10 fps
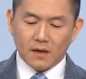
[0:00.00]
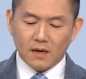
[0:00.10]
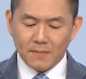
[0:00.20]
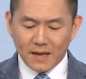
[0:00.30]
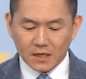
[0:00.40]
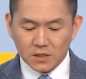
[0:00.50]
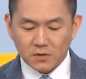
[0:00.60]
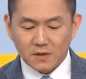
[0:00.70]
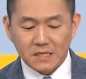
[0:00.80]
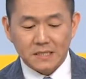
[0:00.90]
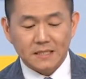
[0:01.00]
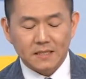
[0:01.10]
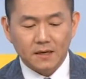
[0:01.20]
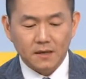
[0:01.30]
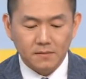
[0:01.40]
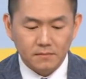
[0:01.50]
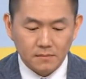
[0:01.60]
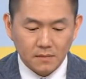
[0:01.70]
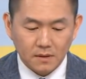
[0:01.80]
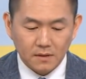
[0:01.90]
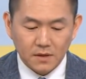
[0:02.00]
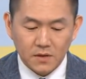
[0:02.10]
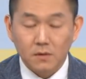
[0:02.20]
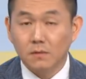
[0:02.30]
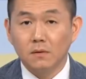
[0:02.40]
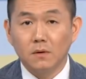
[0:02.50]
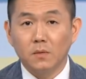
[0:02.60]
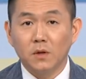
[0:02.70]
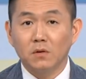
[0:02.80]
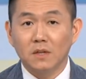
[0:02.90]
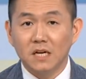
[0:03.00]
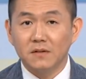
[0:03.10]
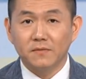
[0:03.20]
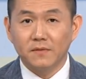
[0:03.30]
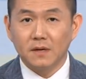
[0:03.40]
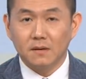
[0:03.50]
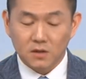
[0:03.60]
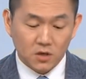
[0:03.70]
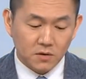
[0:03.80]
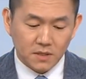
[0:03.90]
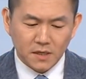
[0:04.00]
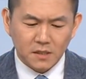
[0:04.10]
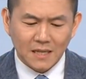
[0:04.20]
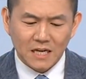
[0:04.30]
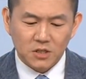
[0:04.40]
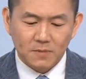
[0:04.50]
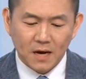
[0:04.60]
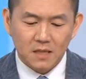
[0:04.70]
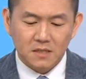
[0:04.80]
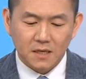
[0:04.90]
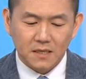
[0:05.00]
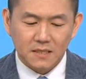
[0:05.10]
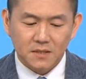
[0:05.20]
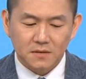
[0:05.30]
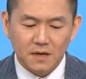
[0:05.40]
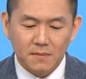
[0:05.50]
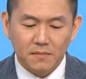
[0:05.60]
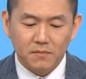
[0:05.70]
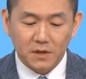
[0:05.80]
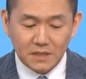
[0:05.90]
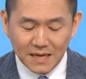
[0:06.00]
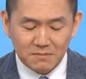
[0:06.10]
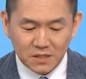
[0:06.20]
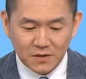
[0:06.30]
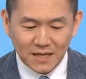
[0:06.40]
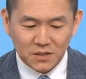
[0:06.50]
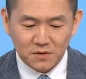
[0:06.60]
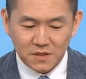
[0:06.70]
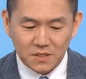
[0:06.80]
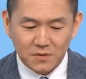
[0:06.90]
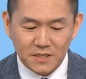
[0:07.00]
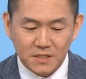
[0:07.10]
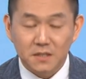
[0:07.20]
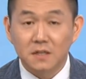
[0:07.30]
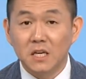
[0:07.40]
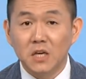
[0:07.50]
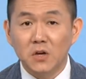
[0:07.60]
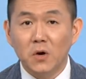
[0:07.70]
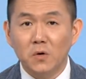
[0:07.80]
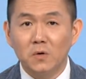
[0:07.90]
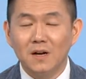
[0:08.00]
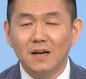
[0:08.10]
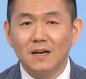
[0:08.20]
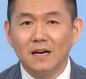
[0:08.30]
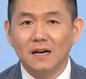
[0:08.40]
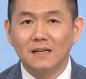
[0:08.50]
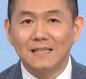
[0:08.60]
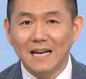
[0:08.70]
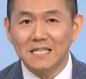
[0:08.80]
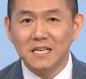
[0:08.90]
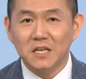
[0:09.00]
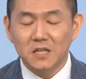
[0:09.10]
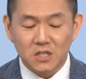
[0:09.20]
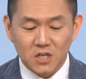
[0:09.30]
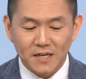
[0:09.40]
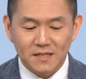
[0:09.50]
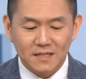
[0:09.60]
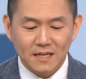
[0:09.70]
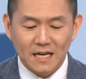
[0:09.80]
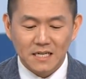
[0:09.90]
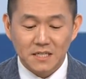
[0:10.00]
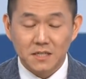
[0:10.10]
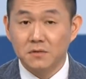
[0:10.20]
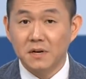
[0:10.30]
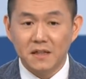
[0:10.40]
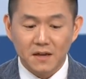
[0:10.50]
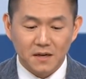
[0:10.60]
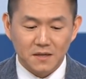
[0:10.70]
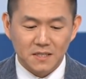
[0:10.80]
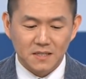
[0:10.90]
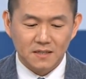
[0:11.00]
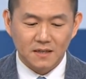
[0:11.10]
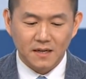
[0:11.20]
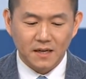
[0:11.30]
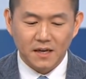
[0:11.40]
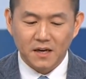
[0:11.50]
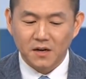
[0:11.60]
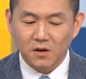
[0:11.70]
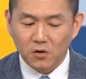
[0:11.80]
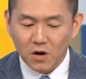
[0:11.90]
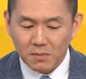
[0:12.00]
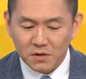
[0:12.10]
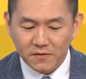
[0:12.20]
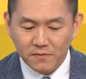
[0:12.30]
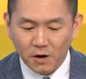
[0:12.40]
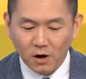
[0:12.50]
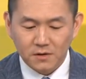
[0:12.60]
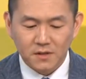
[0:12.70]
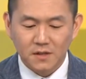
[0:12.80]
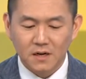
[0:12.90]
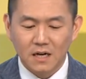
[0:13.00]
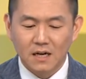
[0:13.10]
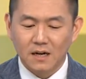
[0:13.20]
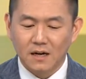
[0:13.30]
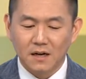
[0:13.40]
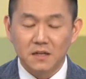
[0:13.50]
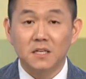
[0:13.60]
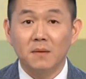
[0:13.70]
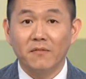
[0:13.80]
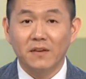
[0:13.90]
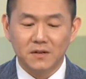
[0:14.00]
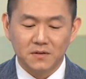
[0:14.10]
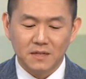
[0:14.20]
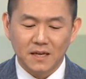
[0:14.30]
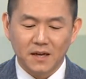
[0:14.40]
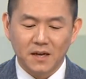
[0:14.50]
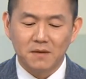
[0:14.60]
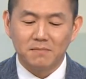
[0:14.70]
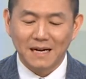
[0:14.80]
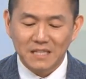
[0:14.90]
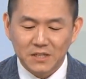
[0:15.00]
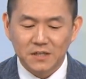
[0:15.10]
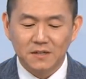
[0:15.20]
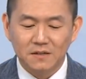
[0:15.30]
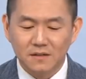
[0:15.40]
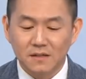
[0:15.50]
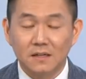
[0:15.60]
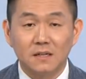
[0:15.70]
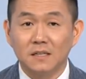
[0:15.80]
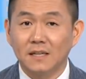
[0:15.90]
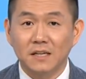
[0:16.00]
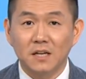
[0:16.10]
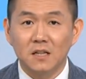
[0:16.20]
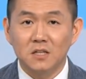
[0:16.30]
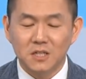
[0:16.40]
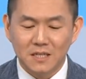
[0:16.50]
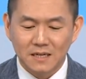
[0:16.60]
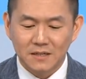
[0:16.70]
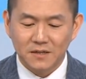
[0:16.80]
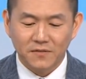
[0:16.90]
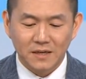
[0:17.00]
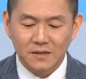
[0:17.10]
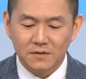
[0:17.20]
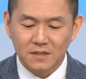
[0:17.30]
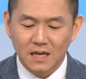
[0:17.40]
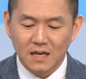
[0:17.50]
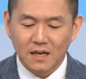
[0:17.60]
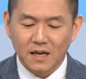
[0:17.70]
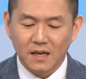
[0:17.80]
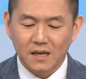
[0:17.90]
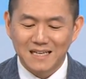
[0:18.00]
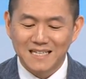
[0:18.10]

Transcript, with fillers: uh, let me ask you this. Um, you know, we do a lot of uh, shows on international politics, so I'm really tempted to ask you this question. The EU uh, designated China as three things uh, a, a cooperative partner uh, in some fields, a, a competitor in technology and other fields, a